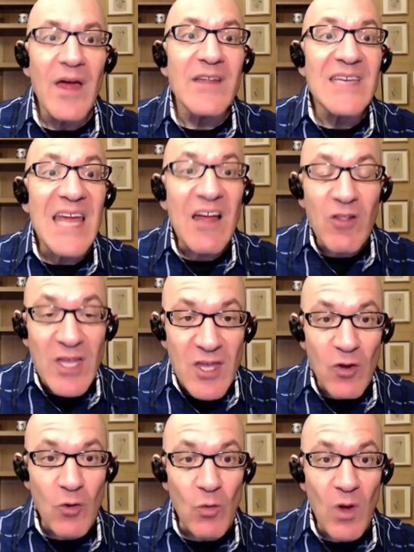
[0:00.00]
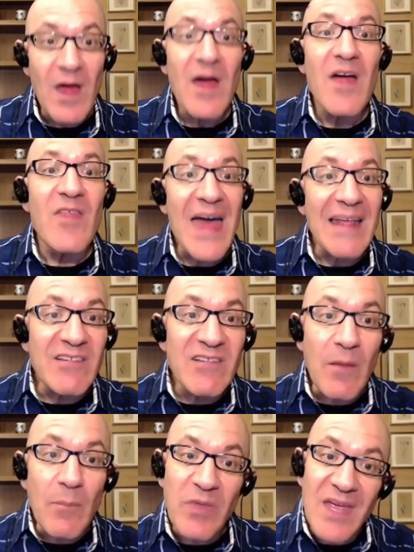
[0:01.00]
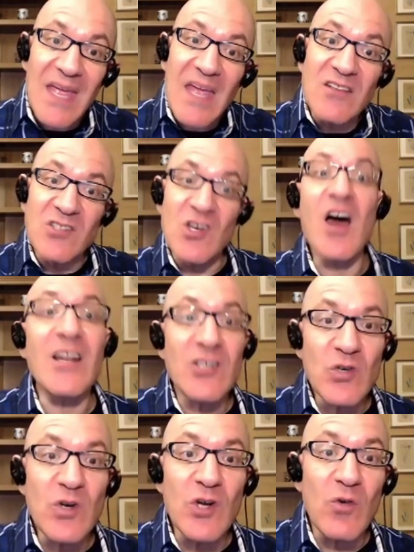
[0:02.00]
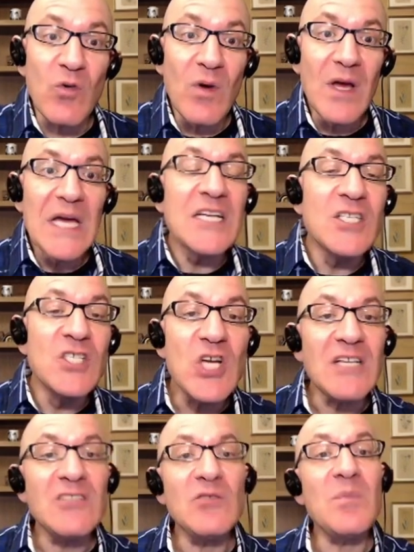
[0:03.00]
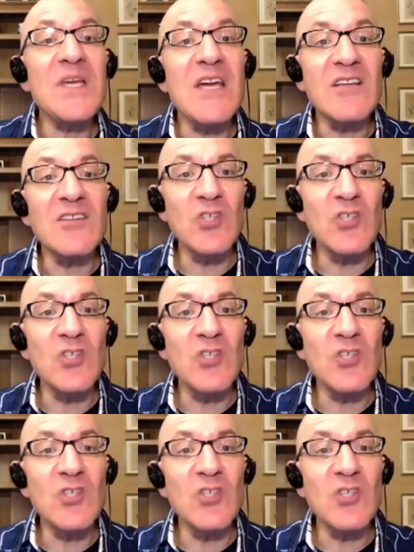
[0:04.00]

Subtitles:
telling you that something is not true, just because you're